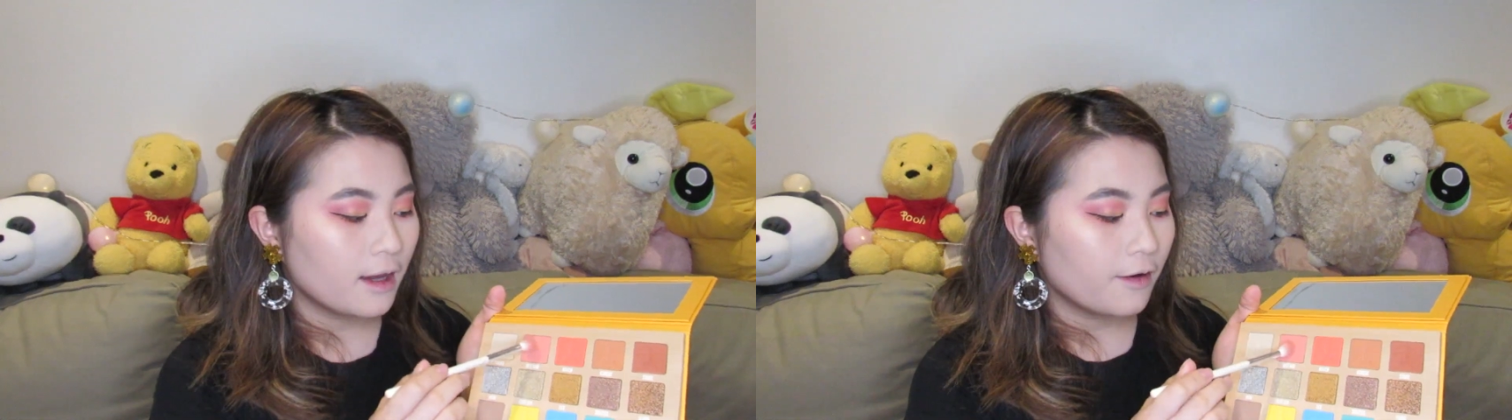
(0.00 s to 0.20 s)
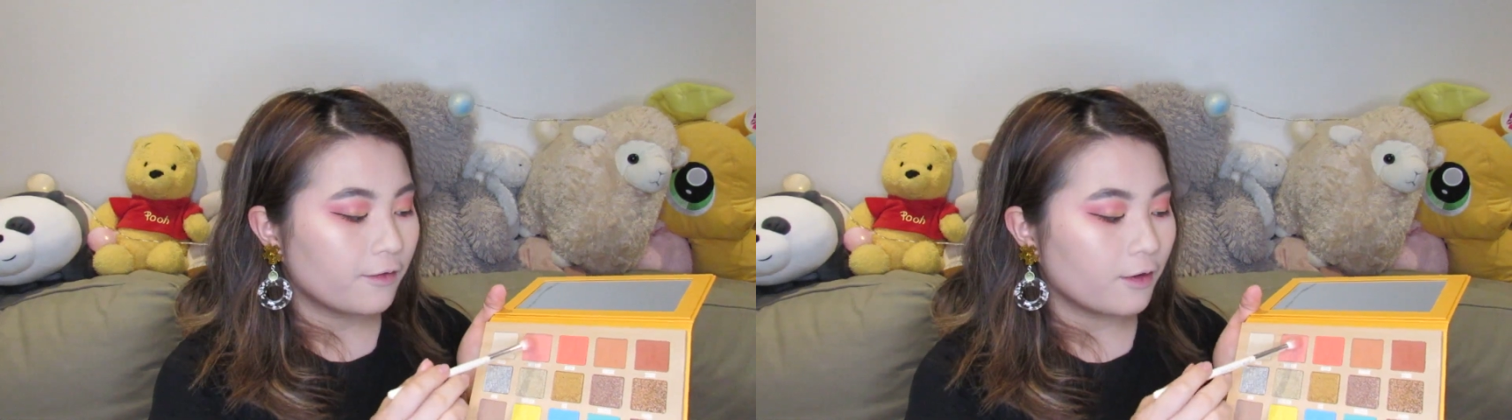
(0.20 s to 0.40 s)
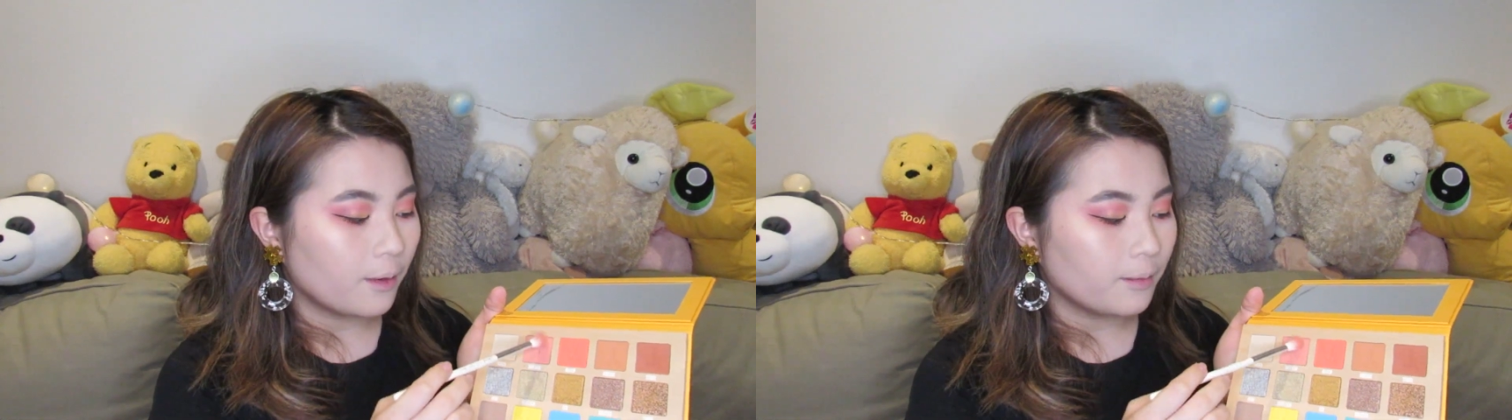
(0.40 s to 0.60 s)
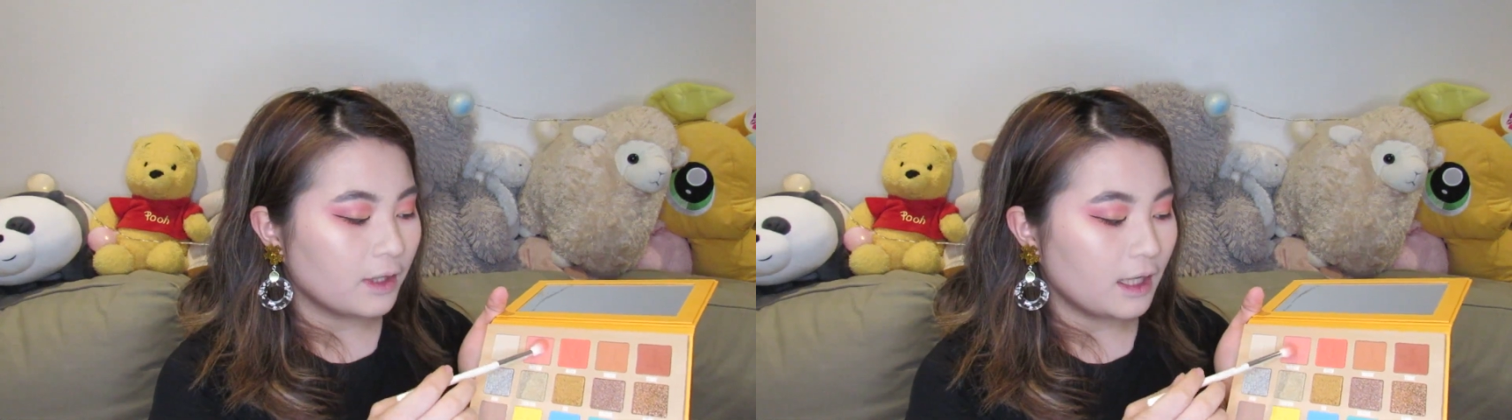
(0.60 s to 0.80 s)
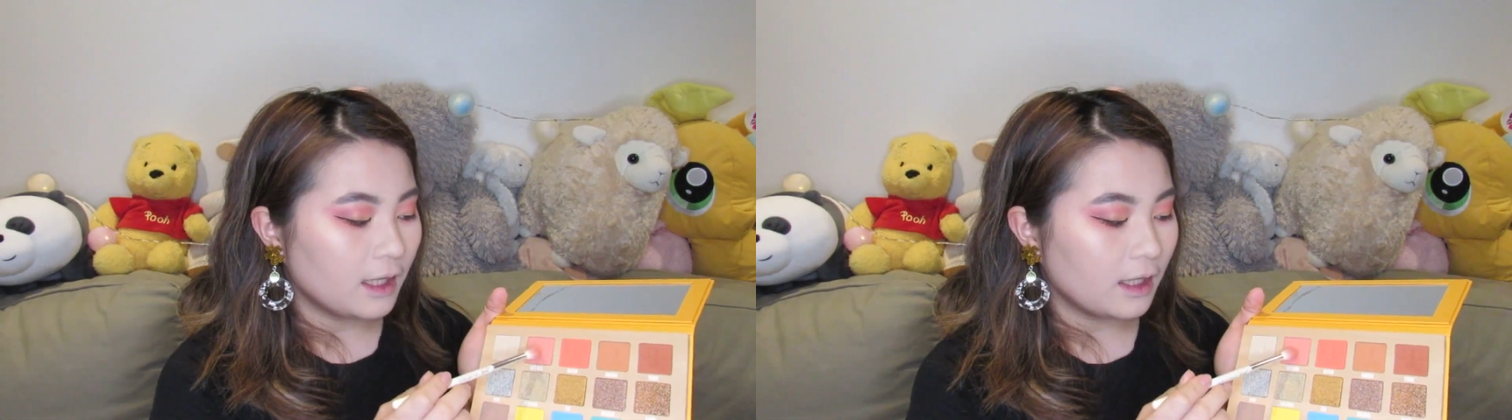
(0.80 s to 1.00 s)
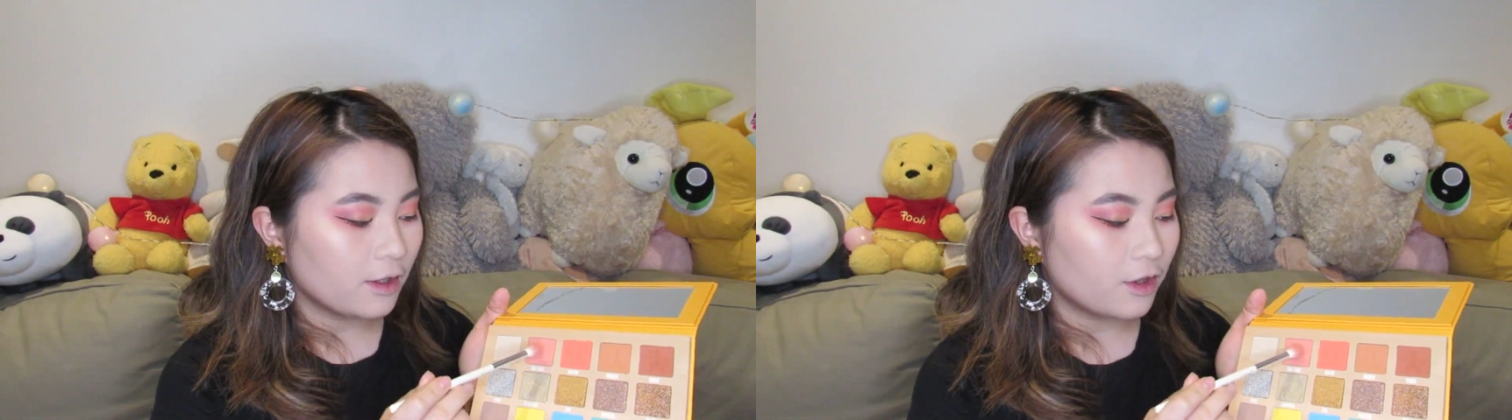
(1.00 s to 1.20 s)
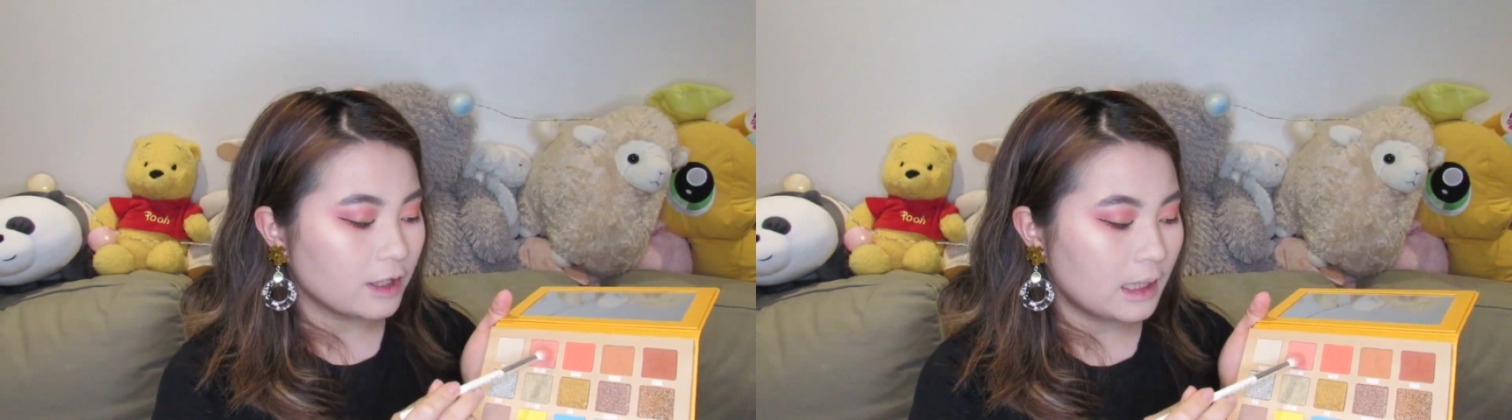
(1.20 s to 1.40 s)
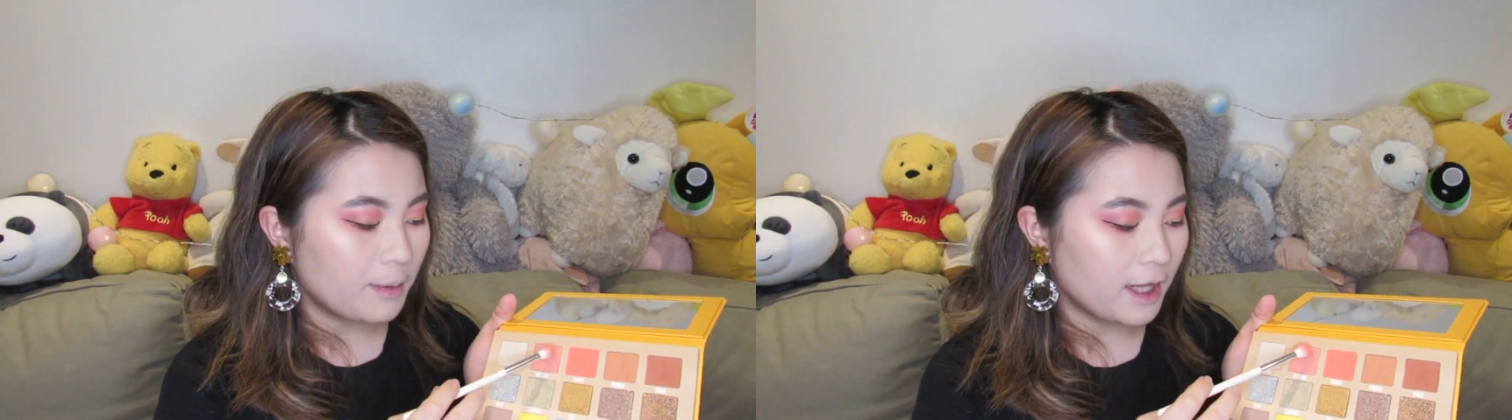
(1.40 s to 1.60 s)
from the
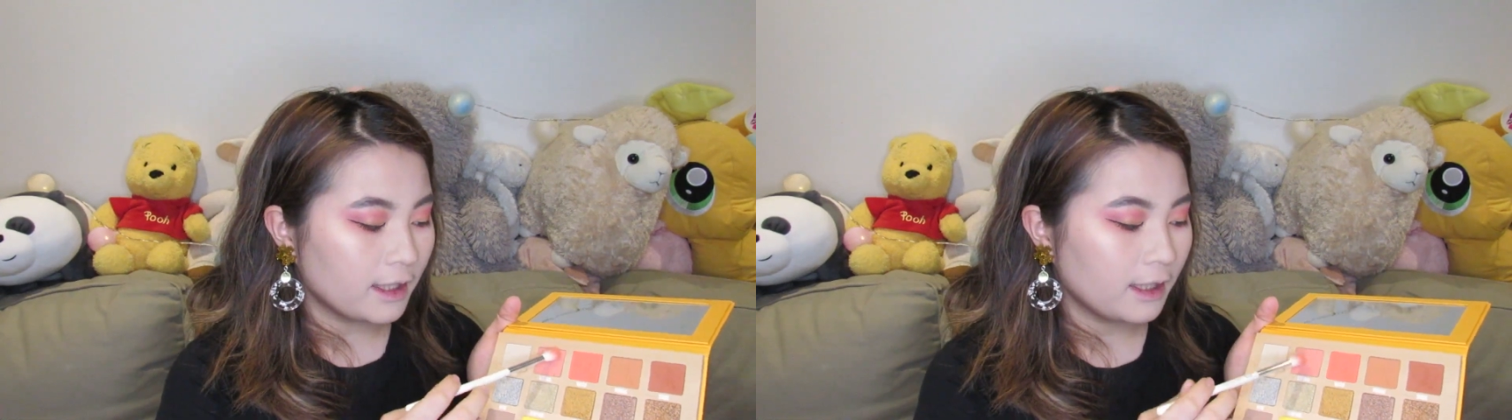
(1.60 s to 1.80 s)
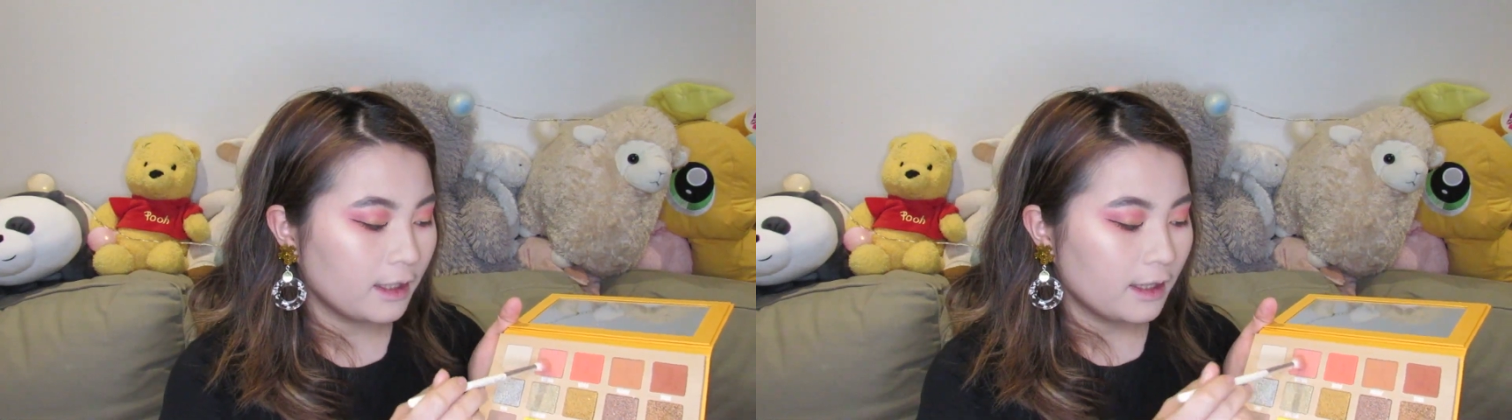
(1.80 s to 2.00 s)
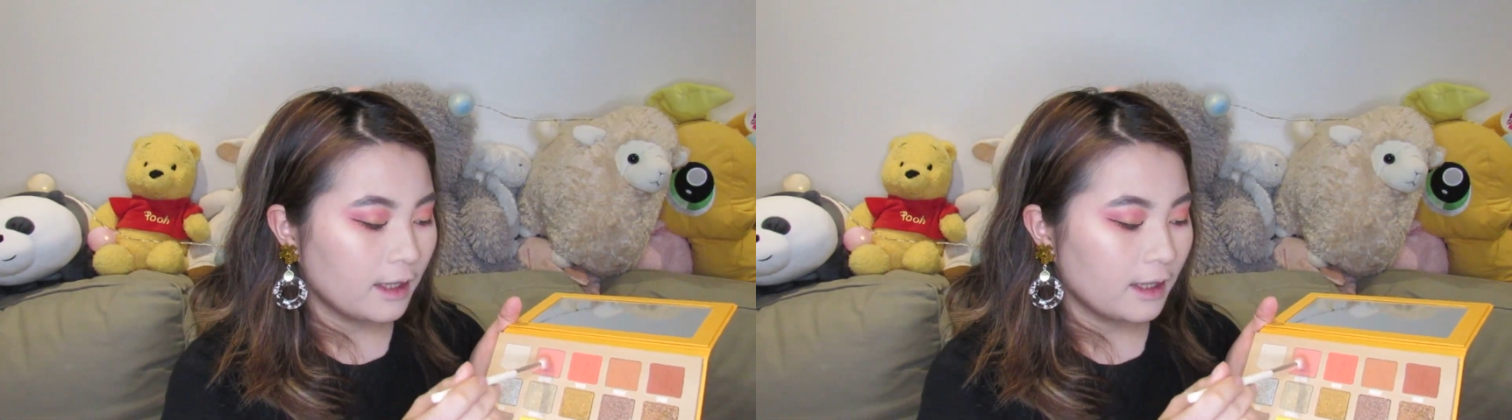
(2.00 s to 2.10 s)
Thirsty palette,